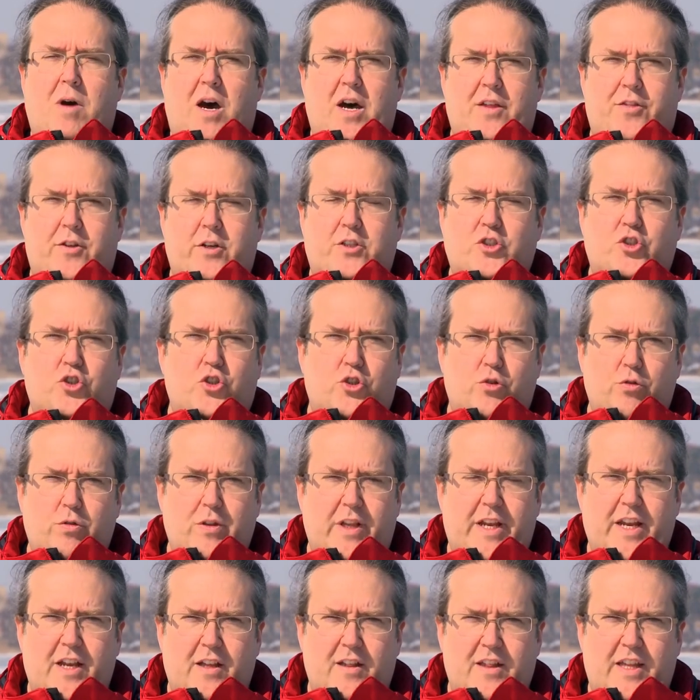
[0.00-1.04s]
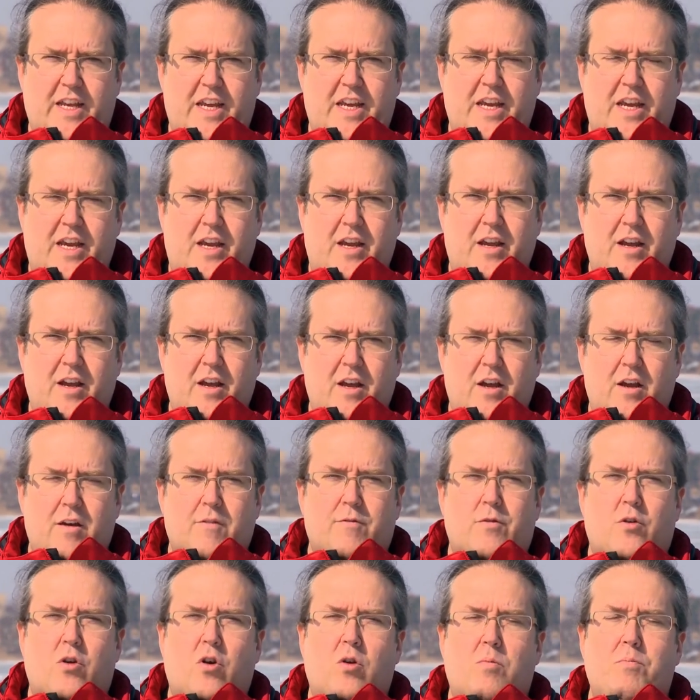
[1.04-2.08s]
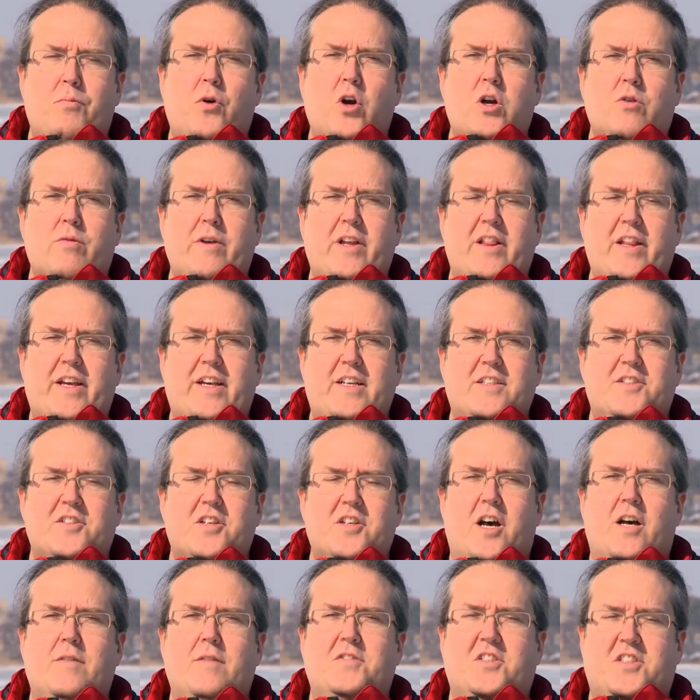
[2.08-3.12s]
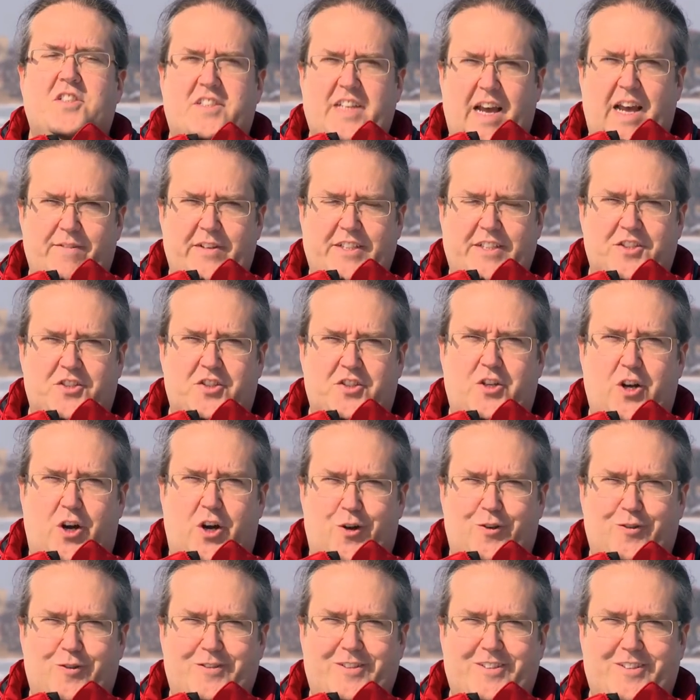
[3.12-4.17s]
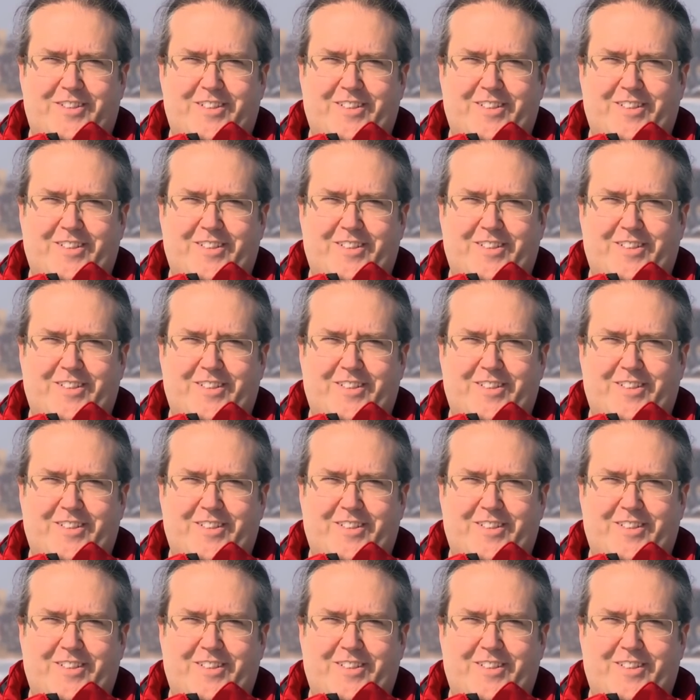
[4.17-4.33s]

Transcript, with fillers: author Julia Lee for her book release of Seven Stones.